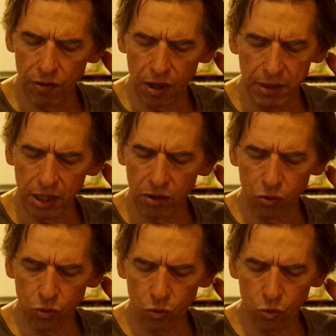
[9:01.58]
I
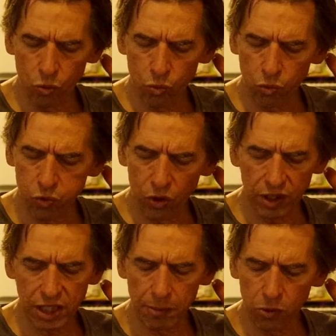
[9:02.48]
mean, for
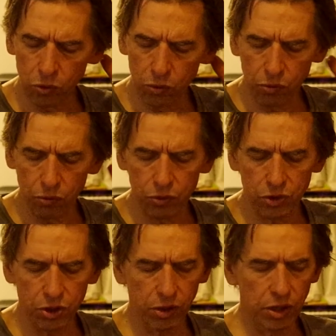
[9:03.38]
example, John